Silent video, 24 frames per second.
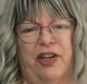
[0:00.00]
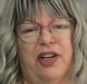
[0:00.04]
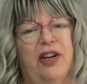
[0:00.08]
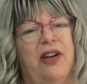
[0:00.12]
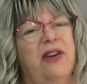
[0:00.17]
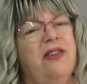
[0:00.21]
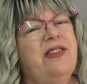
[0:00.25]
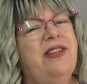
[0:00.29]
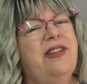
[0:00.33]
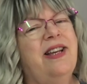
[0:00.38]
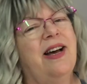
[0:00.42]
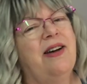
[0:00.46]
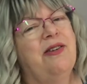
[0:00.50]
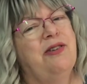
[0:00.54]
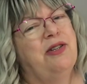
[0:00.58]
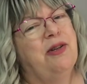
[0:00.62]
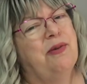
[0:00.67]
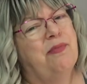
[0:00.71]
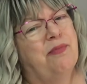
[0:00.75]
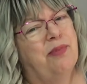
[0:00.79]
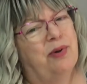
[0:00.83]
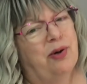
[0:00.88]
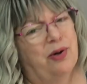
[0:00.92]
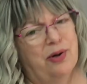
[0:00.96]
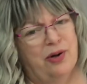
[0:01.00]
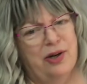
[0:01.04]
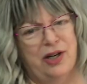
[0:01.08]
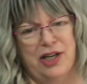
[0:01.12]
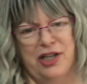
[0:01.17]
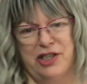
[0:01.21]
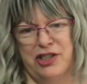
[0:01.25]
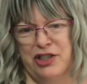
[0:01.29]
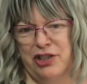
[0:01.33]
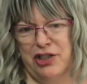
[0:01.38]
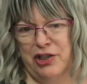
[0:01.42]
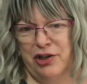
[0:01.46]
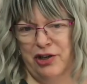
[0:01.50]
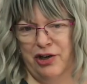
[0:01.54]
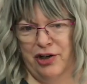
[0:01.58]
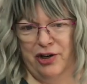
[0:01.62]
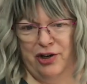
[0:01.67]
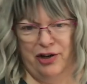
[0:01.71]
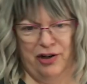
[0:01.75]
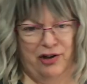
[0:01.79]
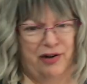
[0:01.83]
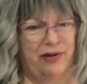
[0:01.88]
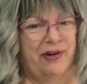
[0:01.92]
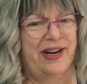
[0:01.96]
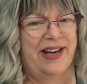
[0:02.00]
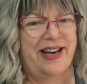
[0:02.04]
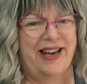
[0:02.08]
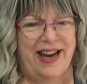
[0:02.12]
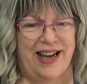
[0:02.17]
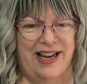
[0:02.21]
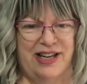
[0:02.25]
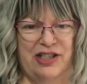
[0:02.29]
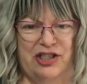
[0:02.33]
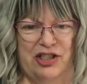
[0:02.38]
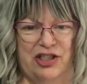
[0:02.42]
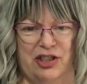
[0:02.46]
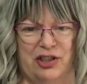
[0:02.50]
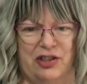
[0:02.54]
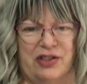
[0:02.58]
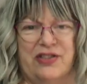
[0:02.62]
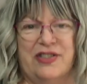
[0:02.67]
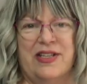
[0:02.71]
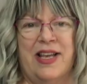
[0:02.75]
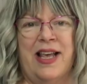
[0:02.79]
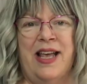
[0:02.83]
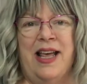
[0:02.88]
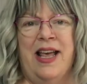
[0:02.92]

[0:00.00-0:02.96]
no doubt to burnish her credentials